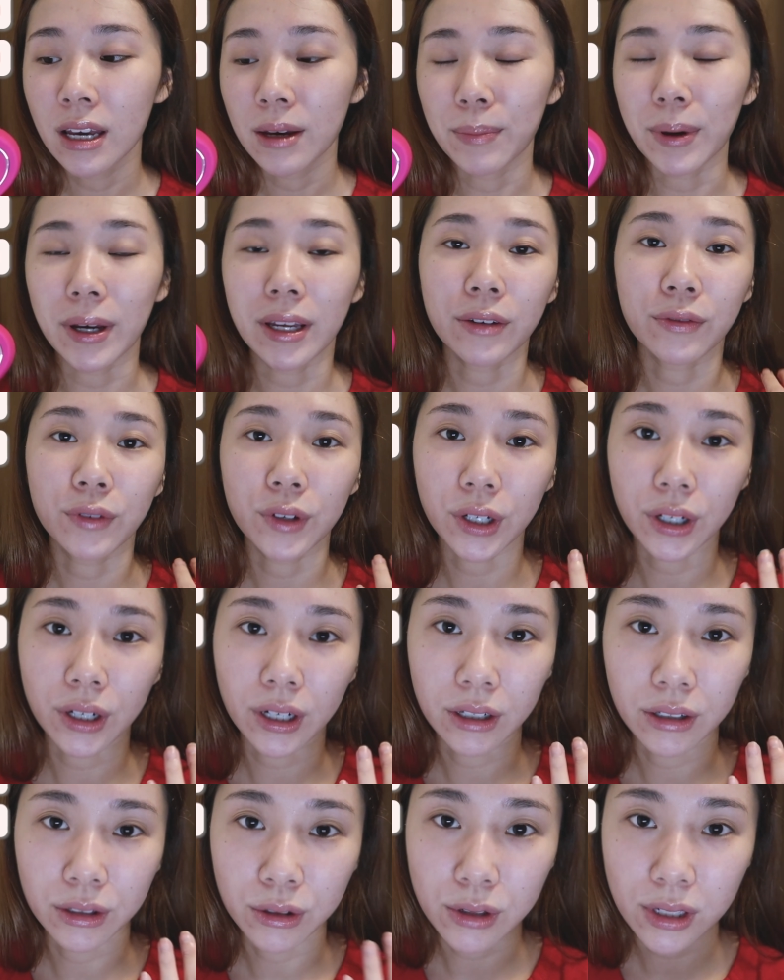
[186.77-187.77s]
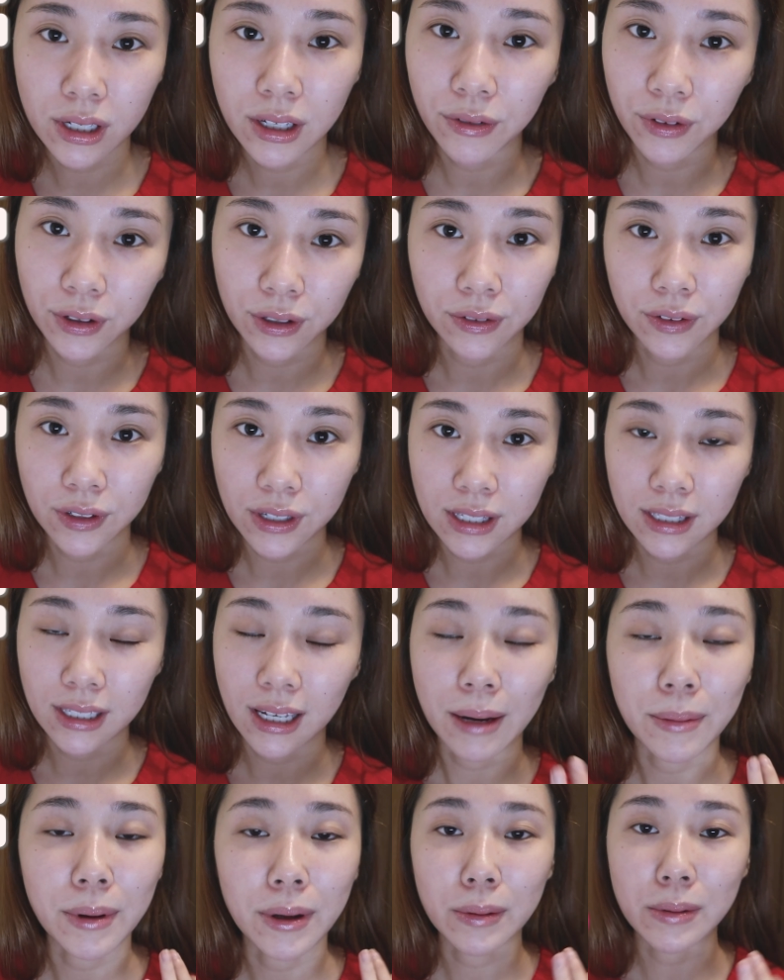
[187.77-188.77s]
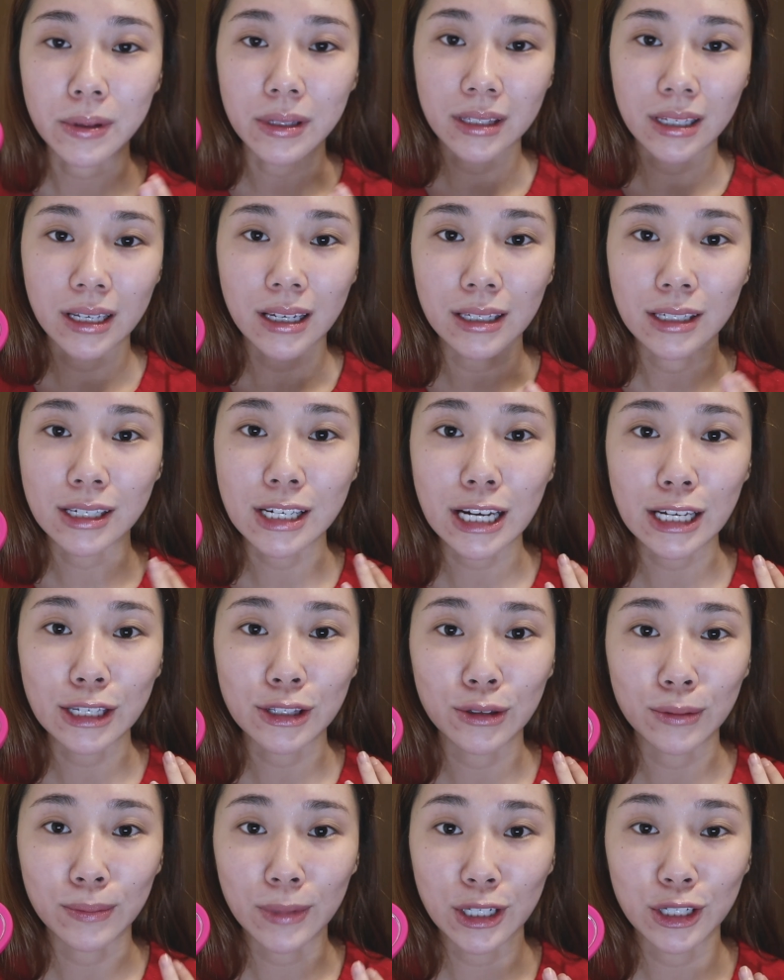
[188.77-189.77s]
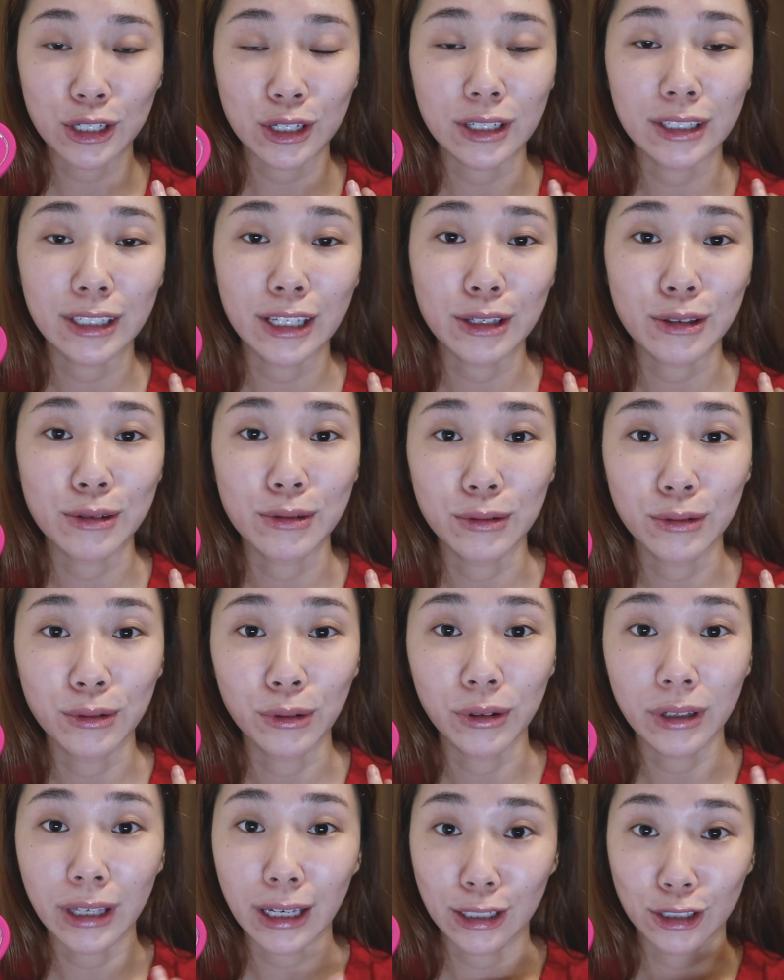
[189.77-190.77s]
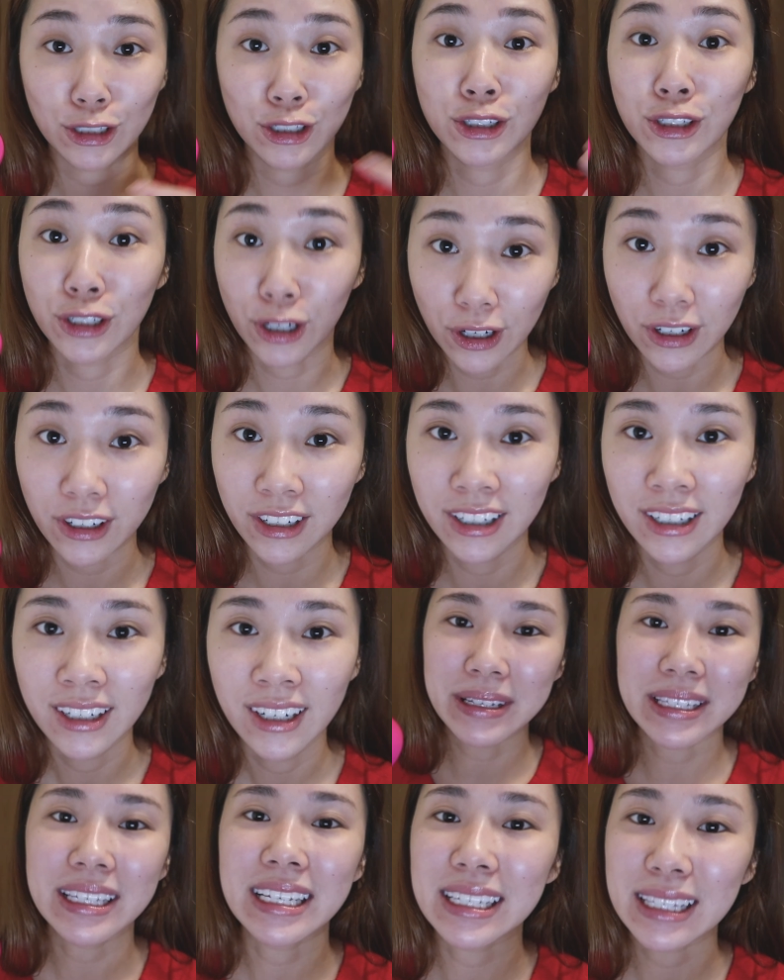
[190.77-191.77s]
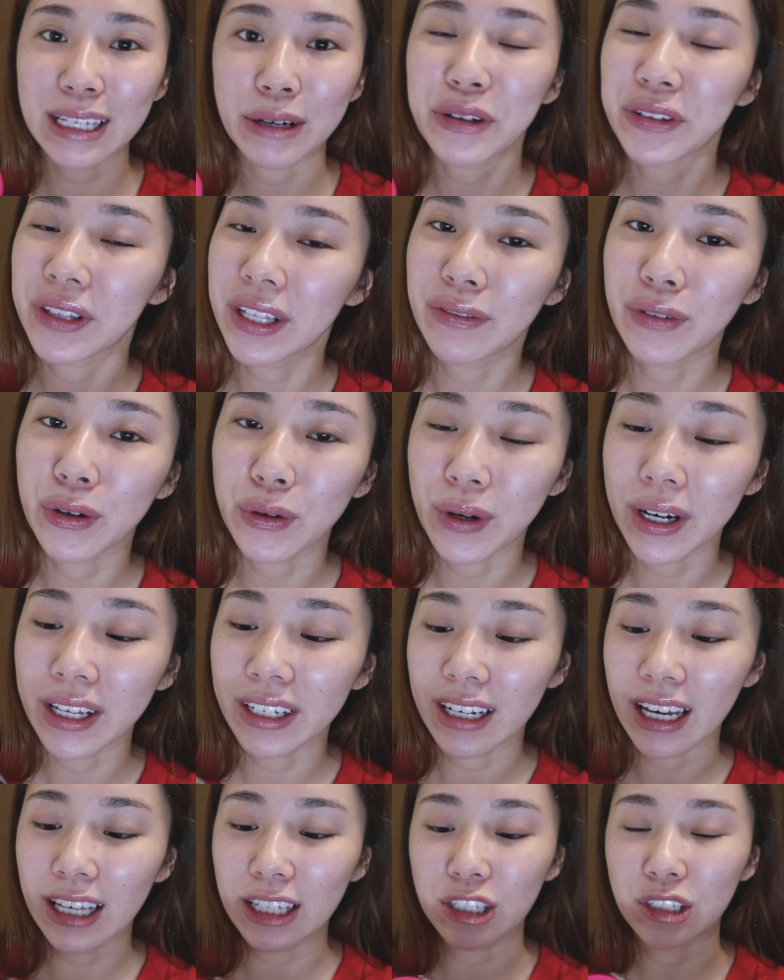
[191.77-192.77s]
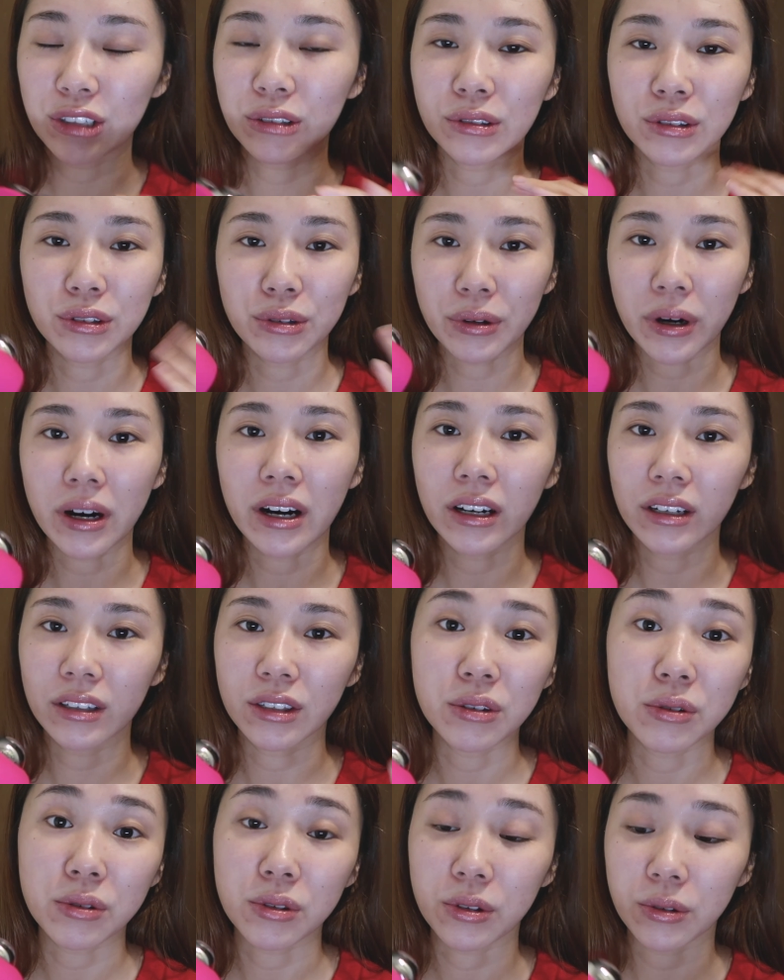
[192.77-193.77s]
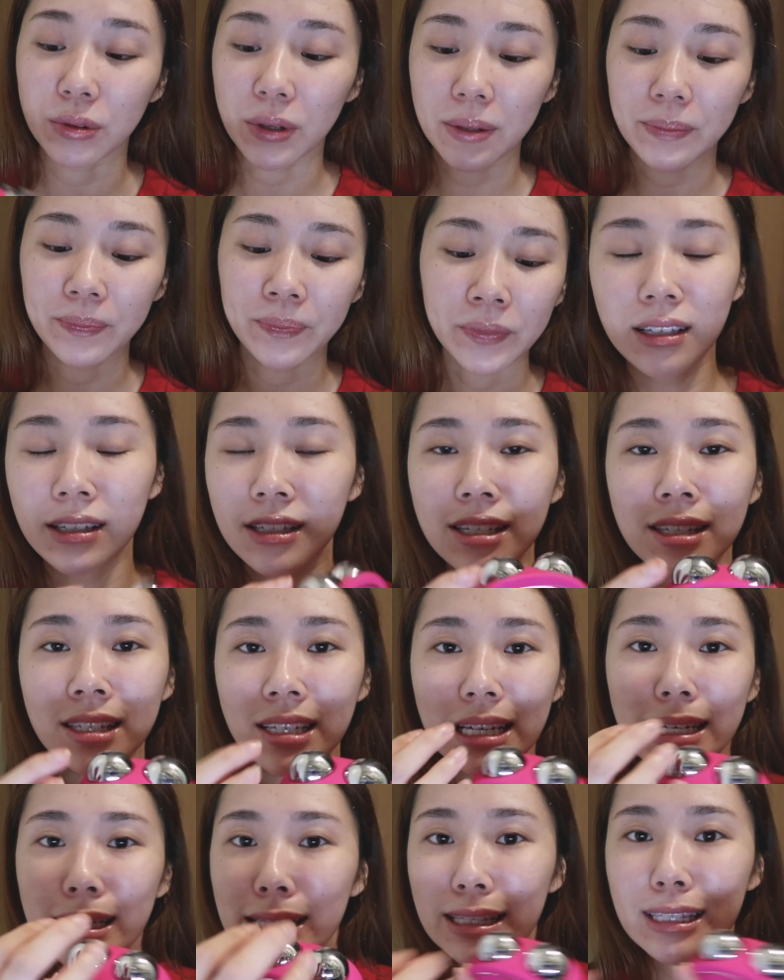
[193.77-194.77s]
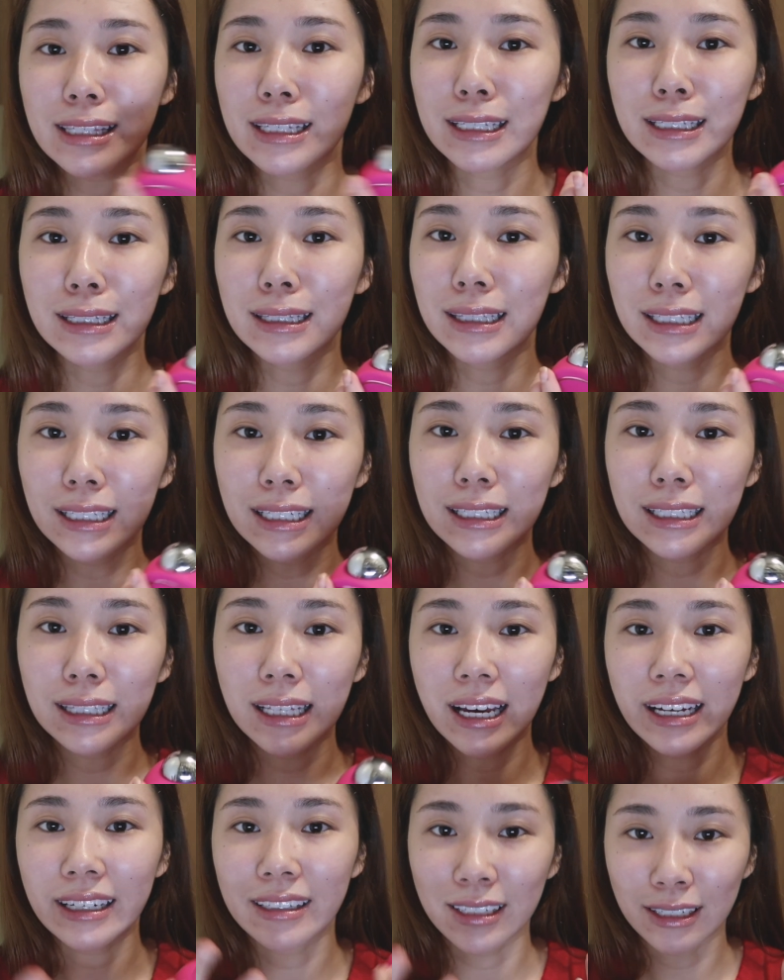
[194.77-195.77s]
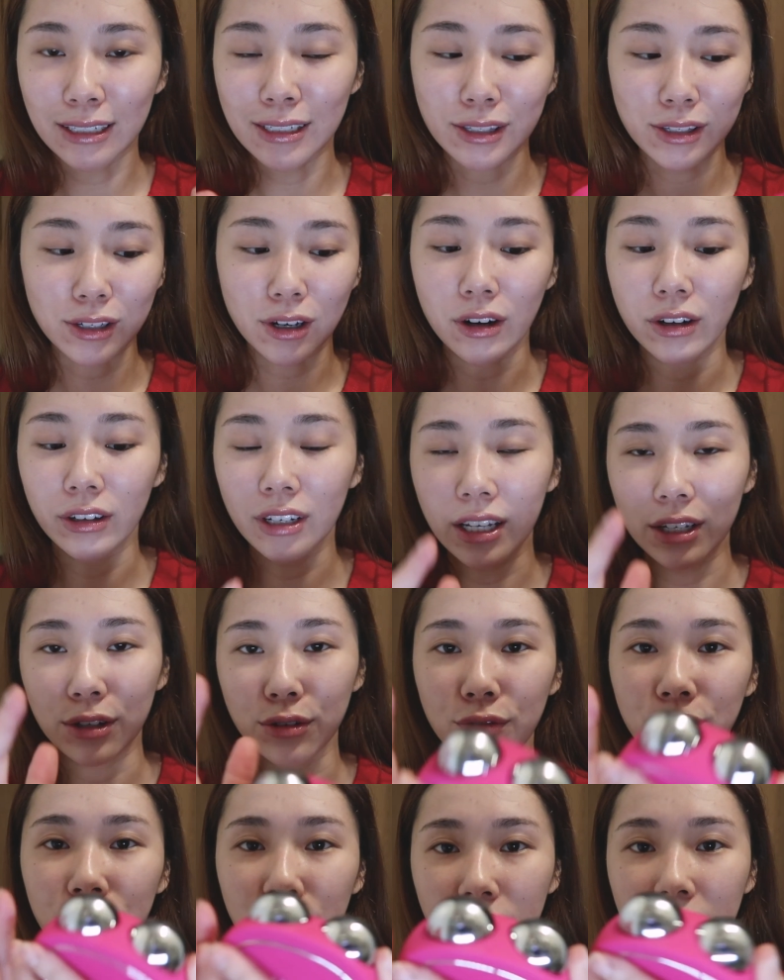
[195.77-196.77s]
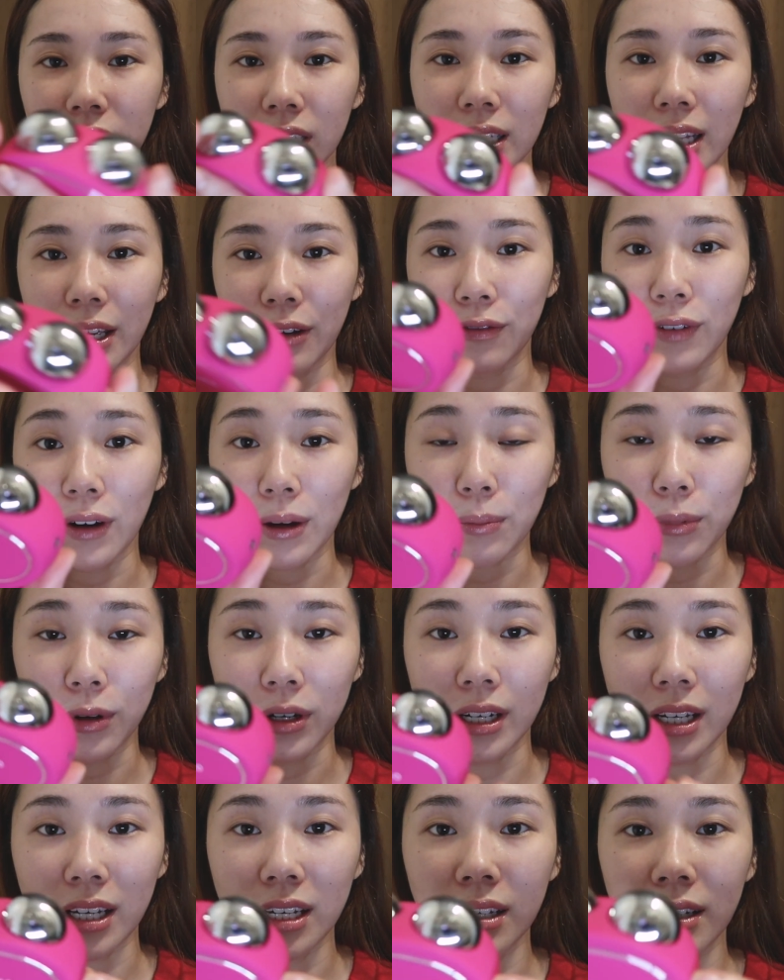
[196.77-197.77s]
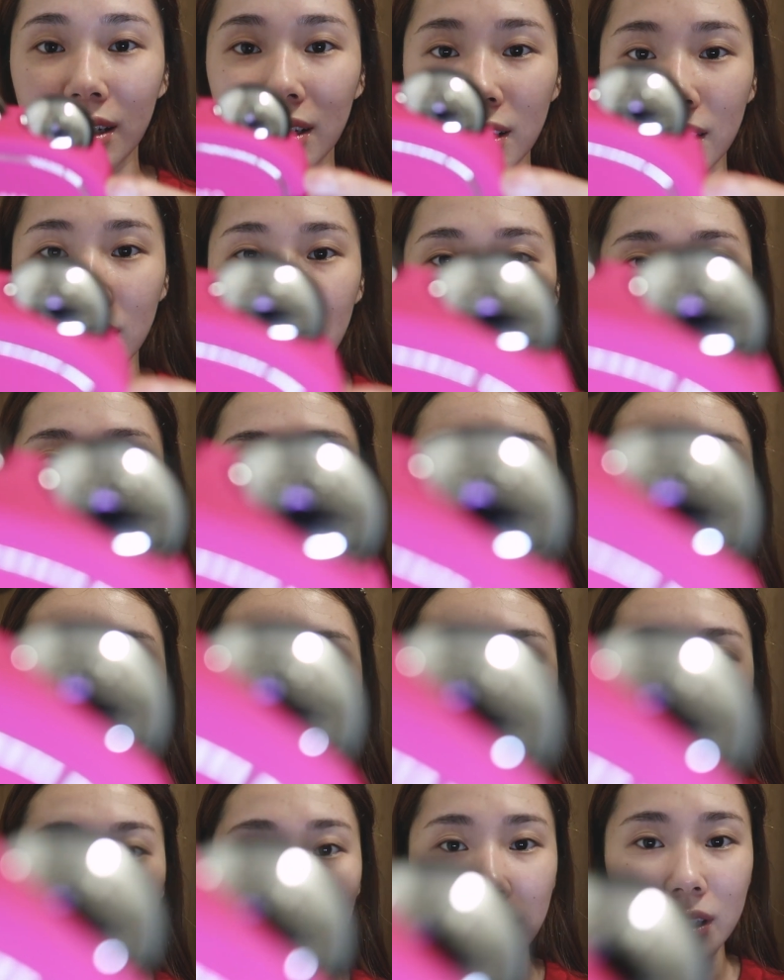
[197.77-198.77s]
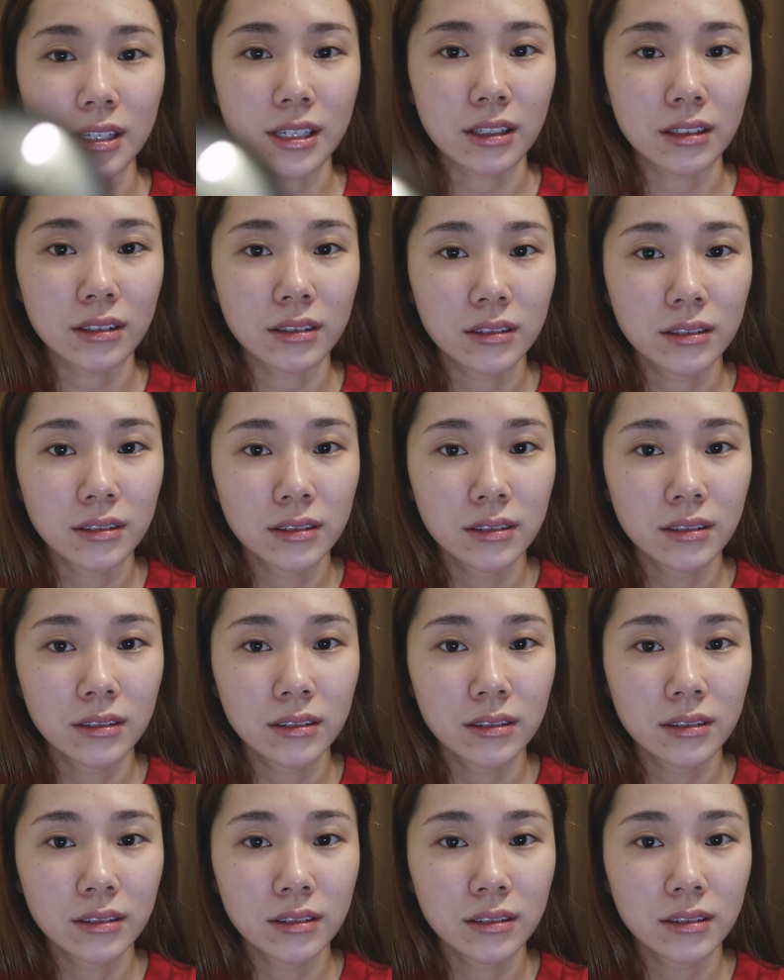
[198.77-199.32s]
But if you're using it for the first time, I would say just to make sure that you don't get a shock, I would say start with level 1 until you are used to it. It just instantly like turns on and you feel it like vibrating. Can you guys hear?